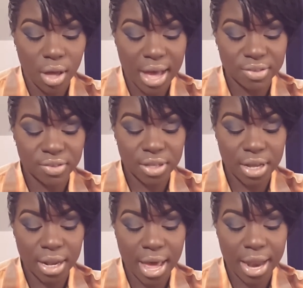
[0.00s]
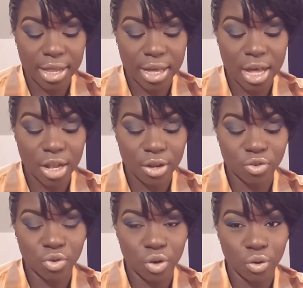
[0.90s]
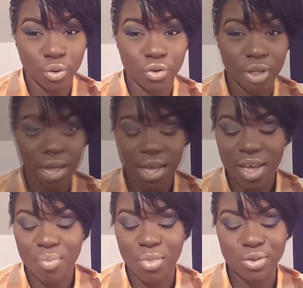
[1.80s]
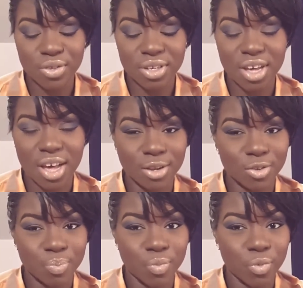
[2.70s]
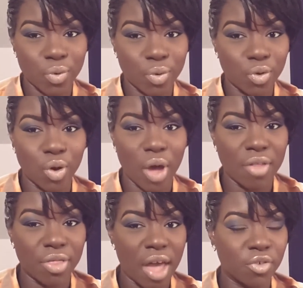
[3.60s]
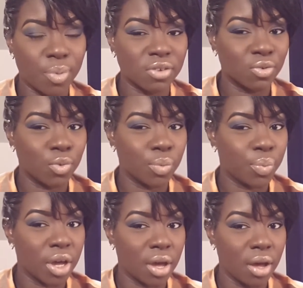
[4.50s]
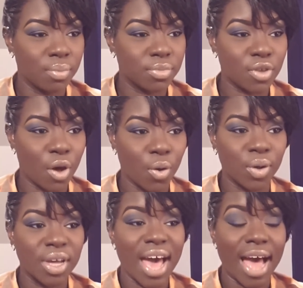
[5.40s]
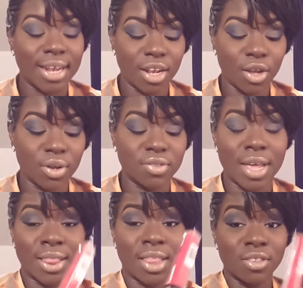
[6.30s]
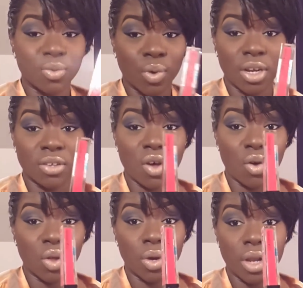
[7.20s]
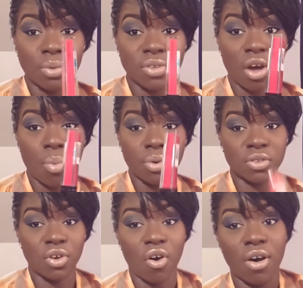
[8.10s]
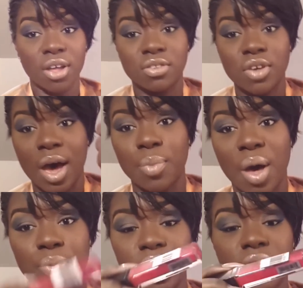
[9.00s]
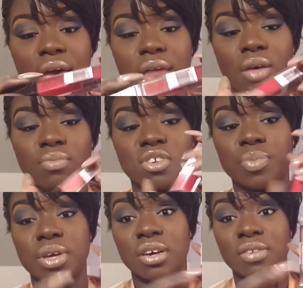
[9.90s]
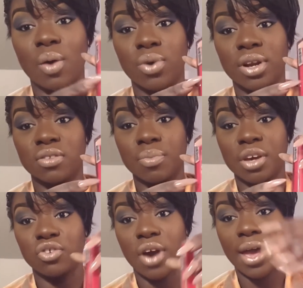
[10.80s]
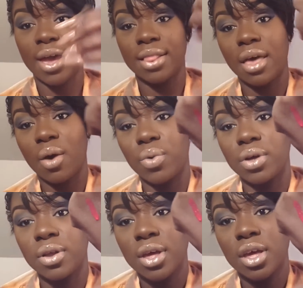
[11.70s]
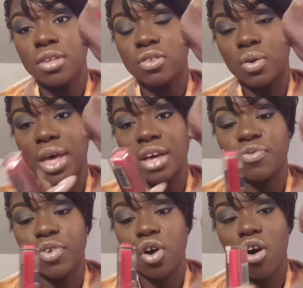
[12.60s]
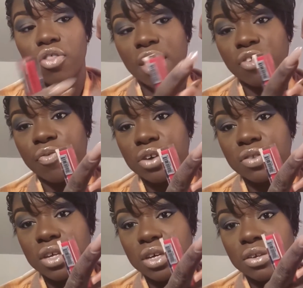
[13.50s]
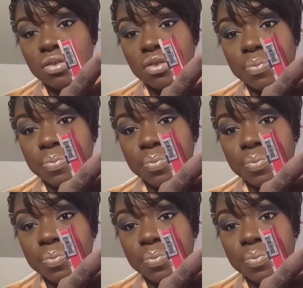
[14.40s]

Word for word: I see that a lot of the colors, you know, usually most of the colors, you know, the average person wouldn't pick up. So I did notice that this one is the only one that was like almost gone. So I, I picked that up just because I wanted to make sure I had that one. So that's called that's first kiss.